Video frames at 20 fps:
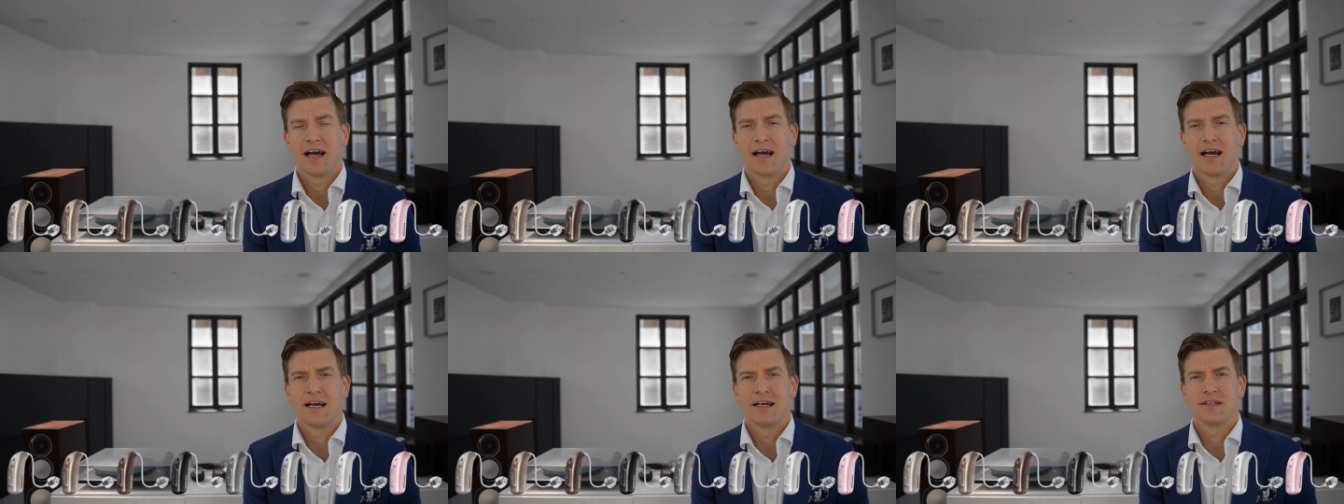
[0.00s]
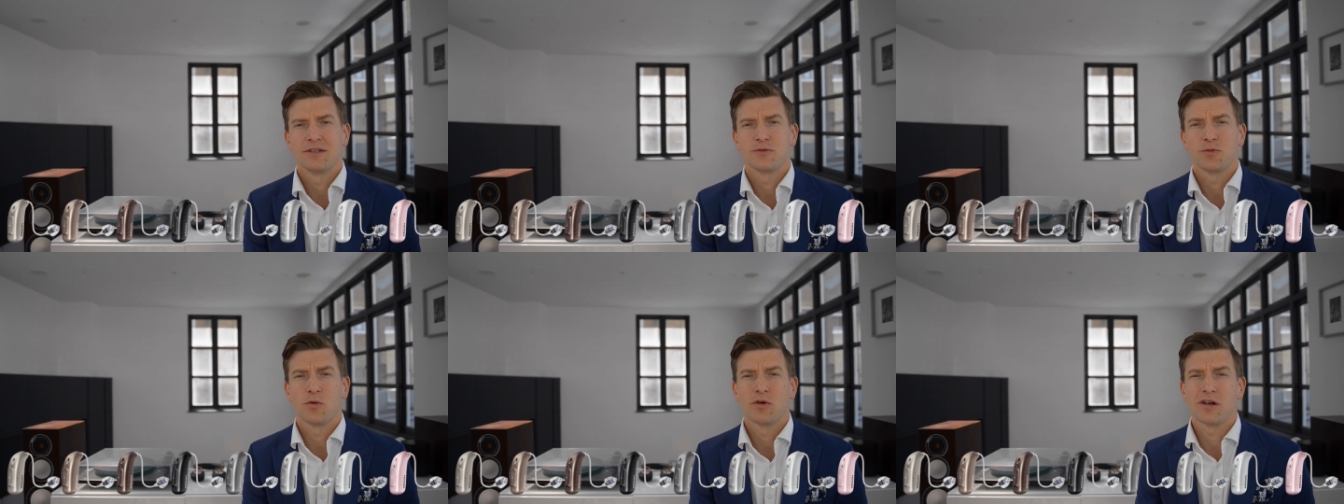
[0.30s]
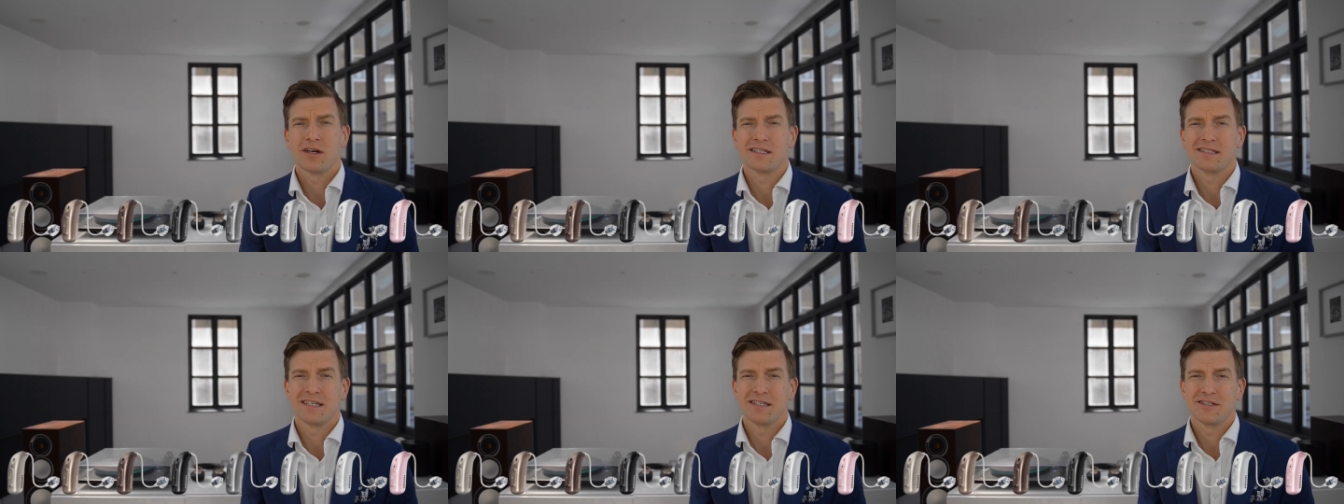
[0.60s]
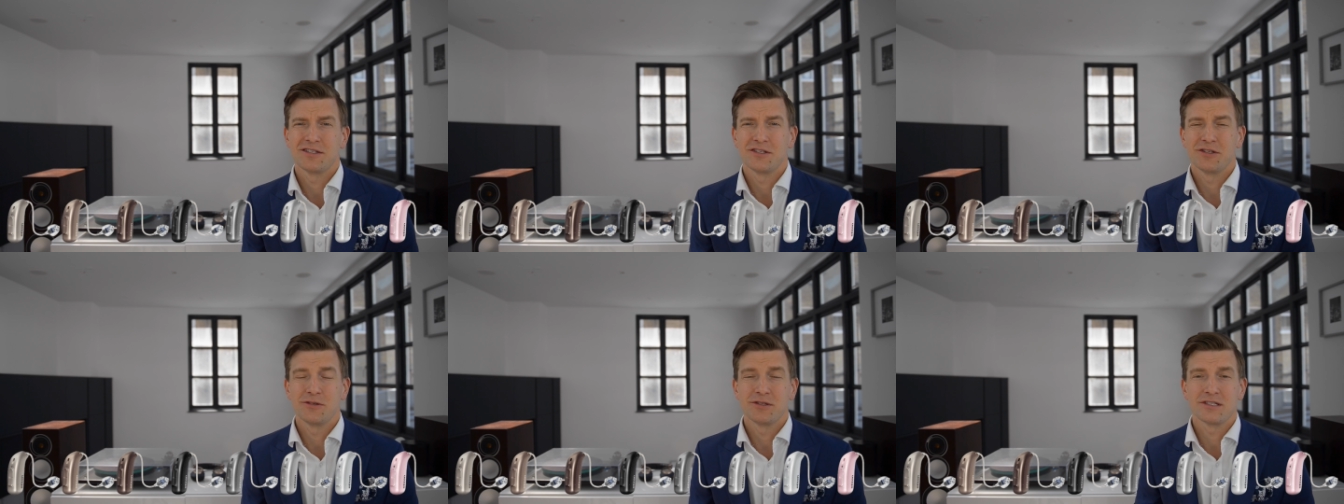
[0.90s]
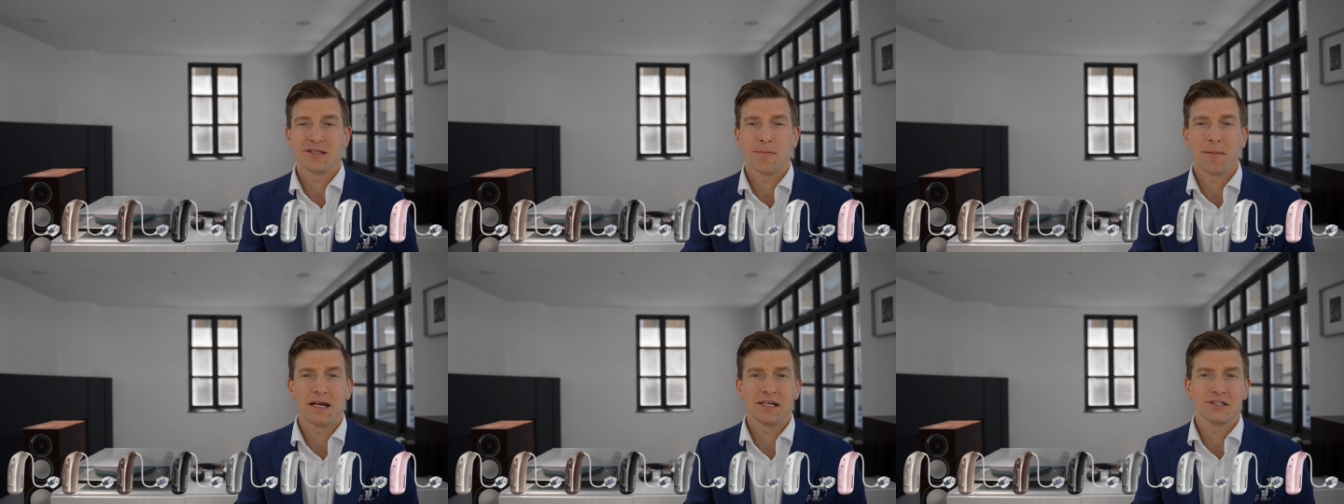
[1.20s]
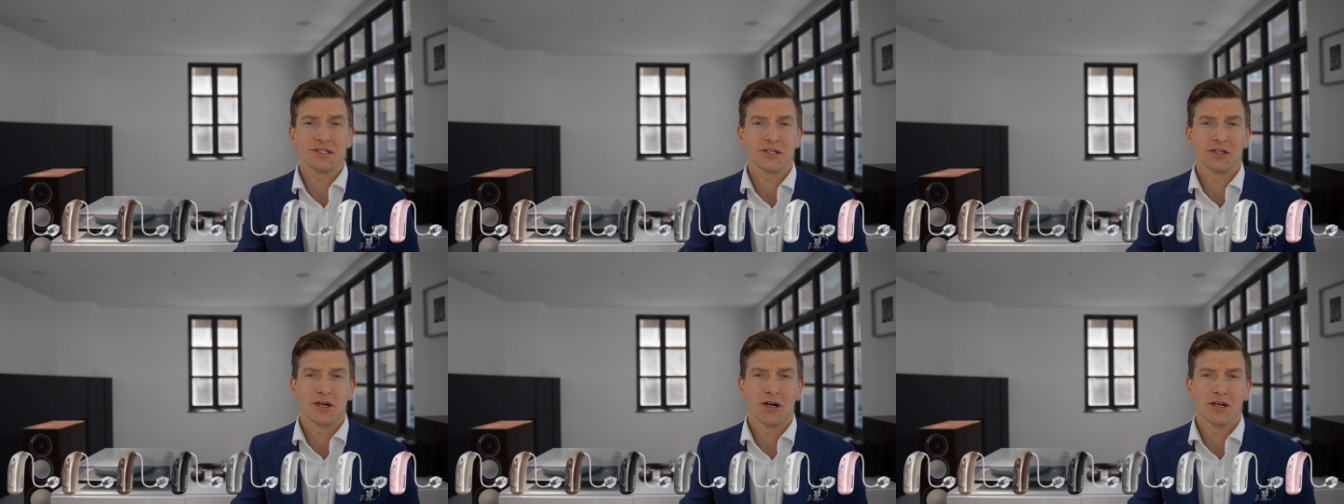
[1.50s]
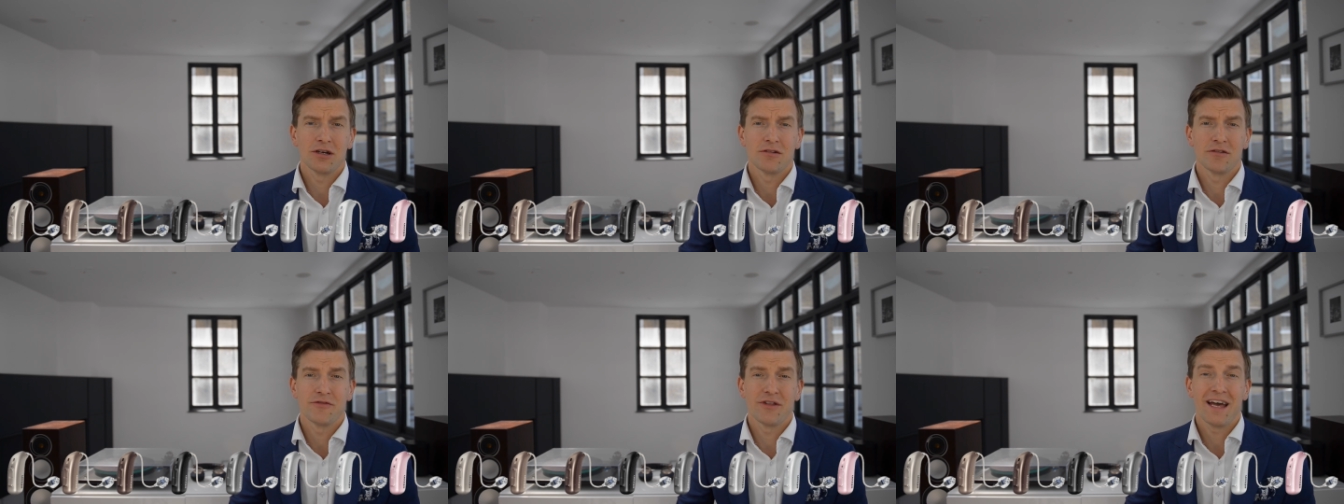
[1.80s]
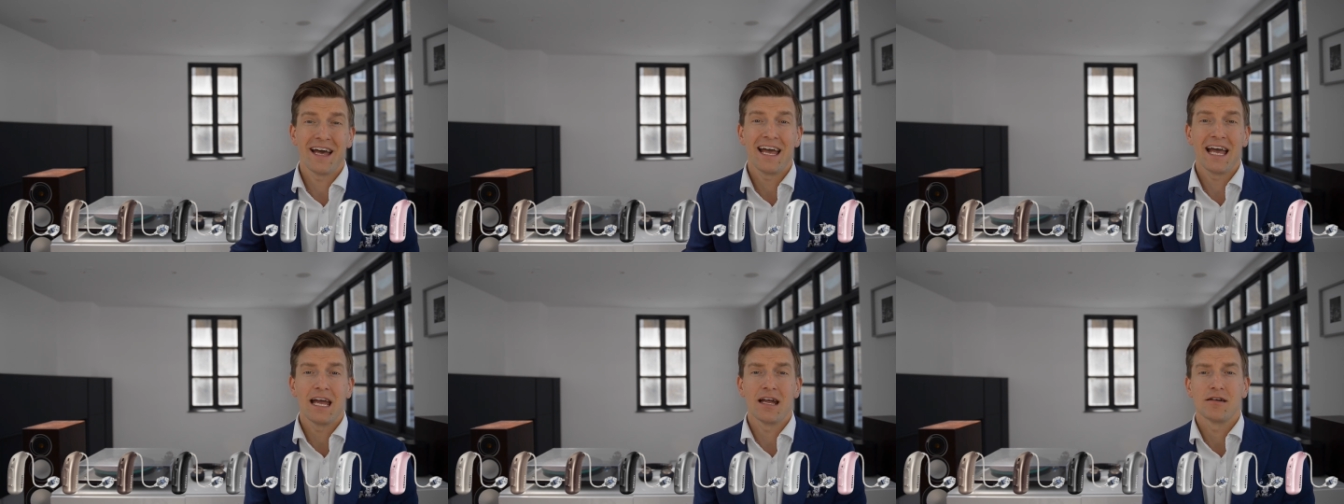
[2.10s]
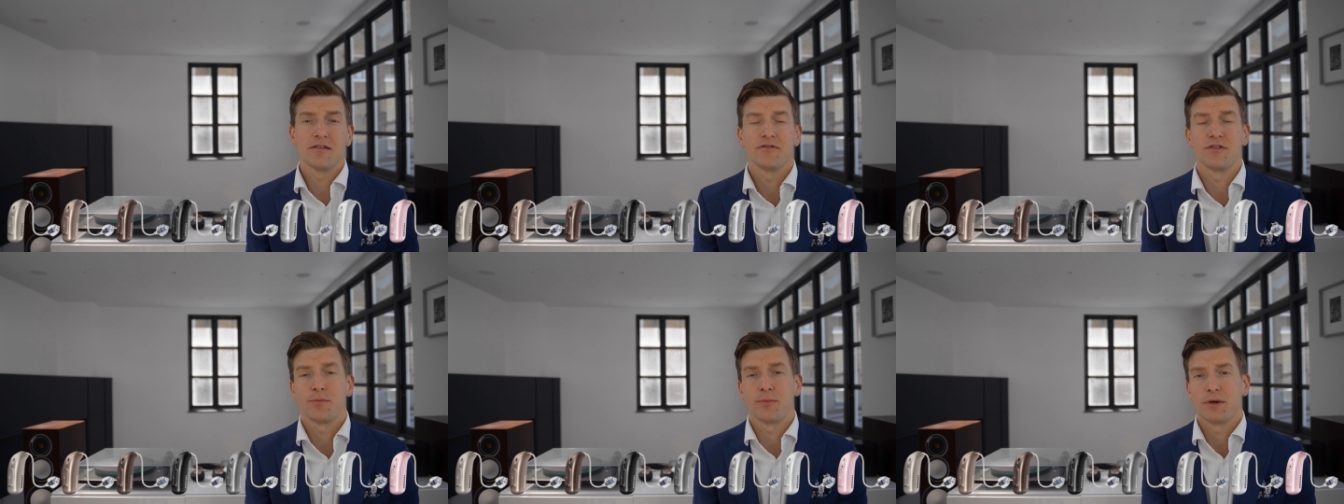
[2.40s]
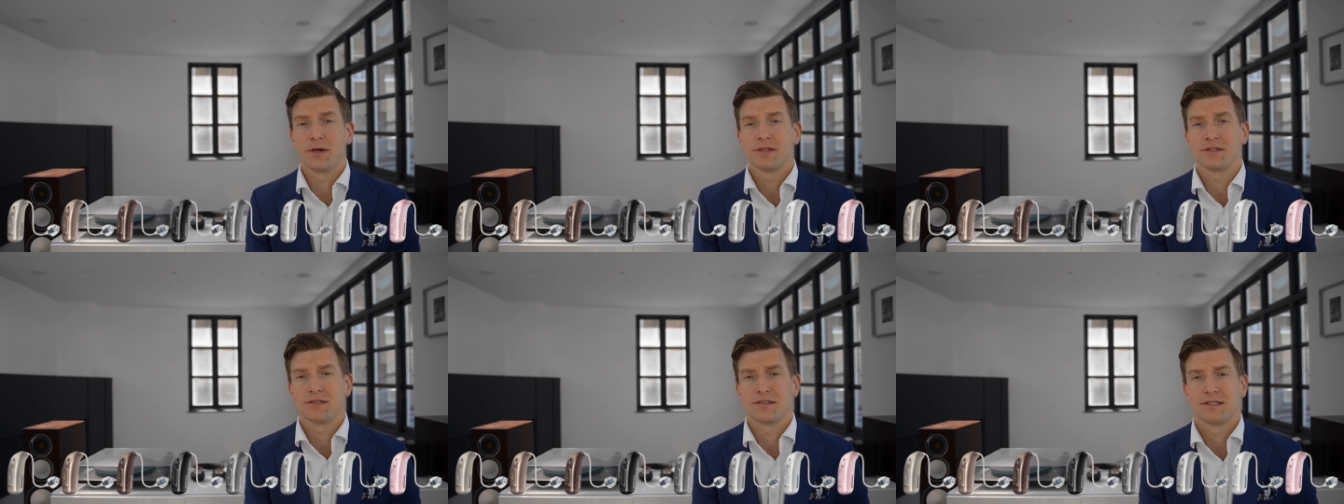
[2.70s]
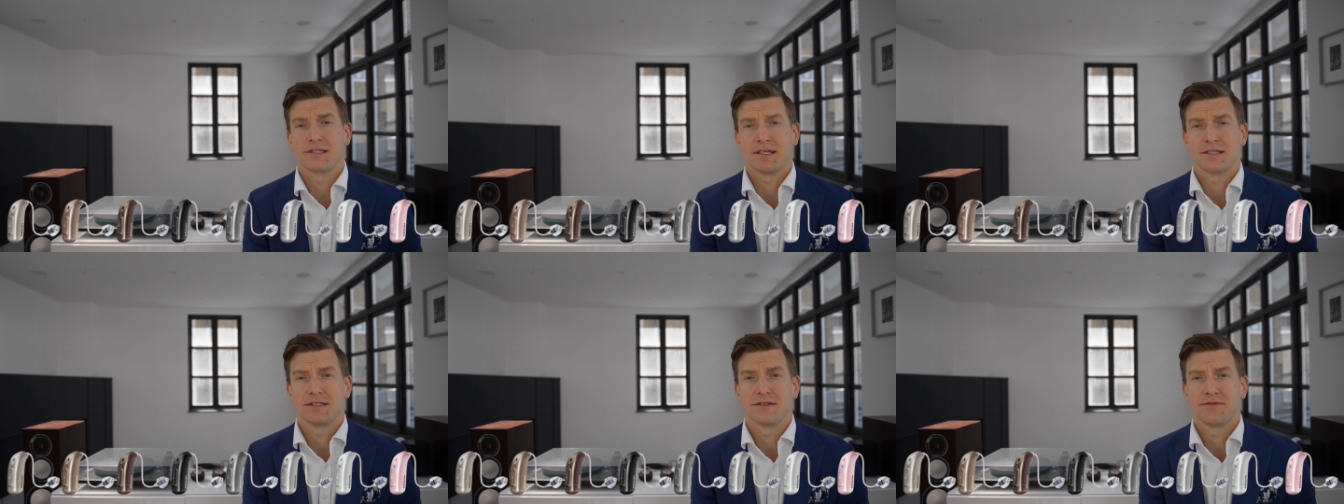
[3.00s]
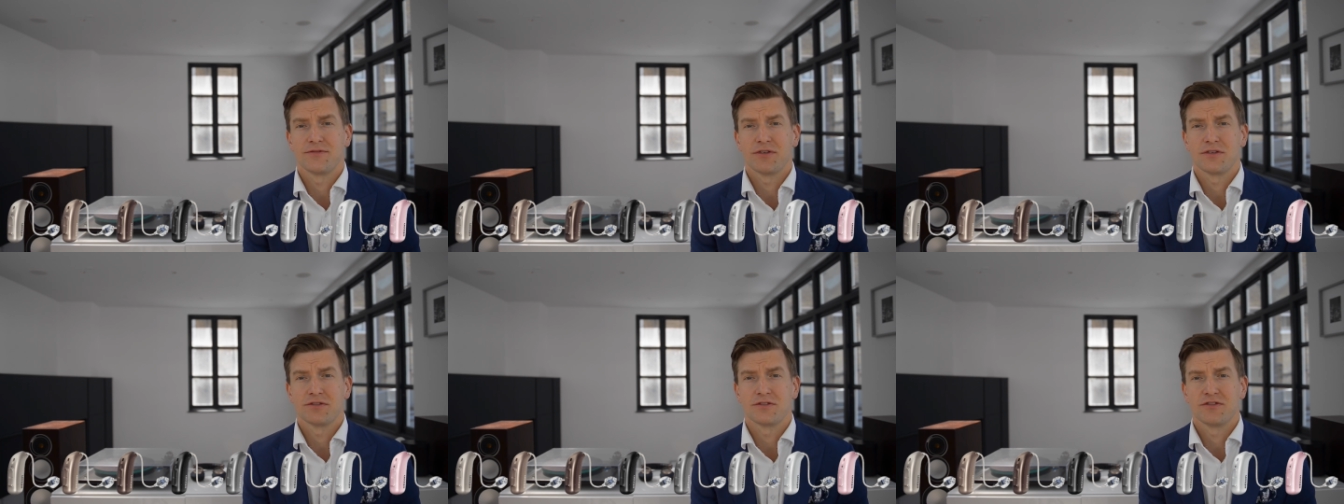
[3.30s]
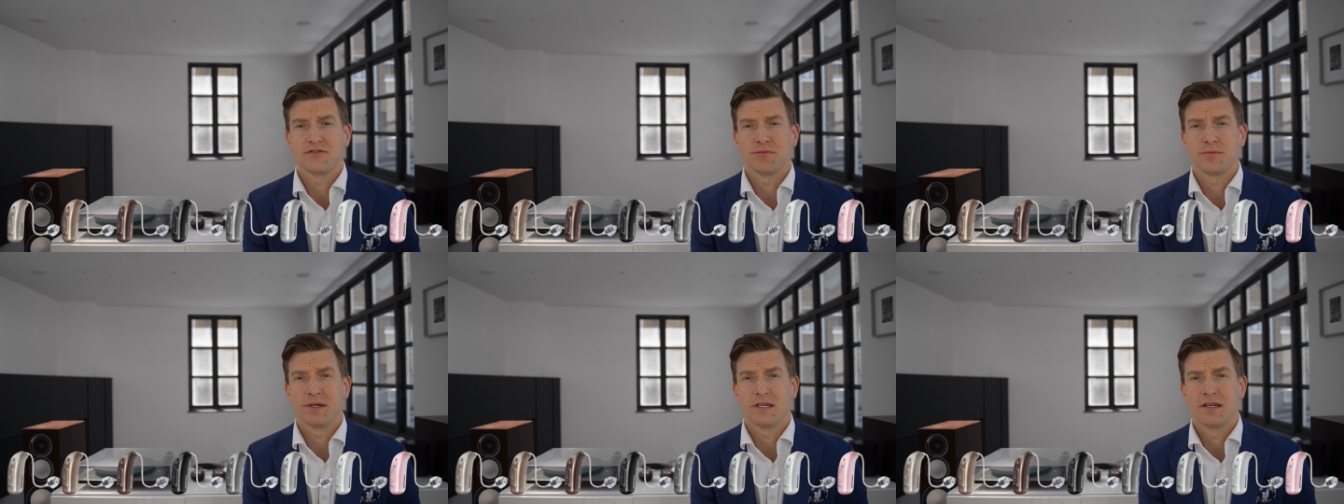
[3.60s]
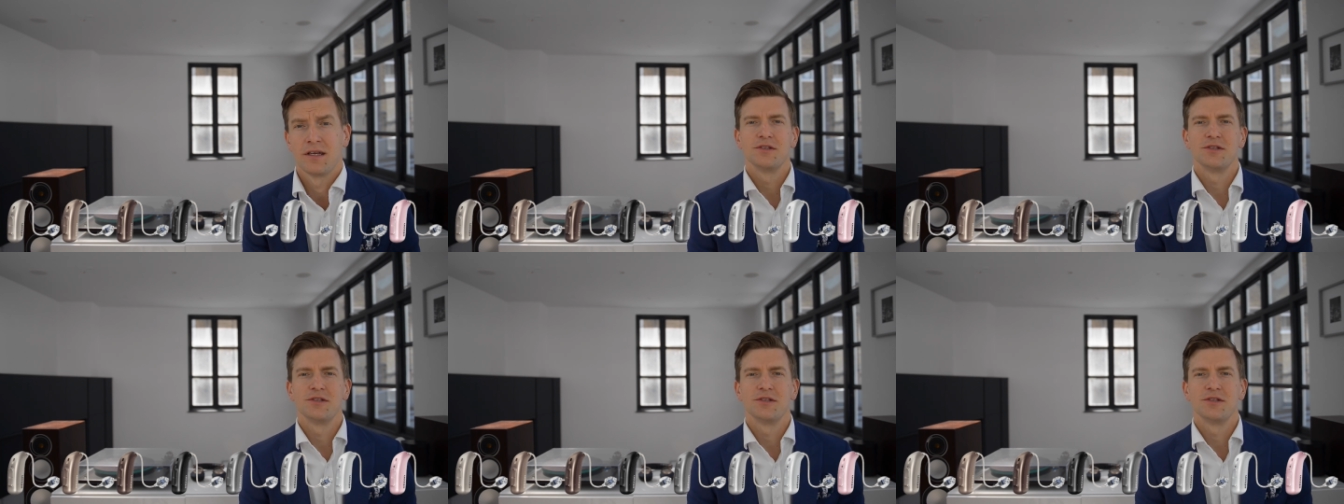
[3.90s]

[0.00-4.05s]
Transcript: and what I tend to do is to match the colour of the hair of the person sat in front of me.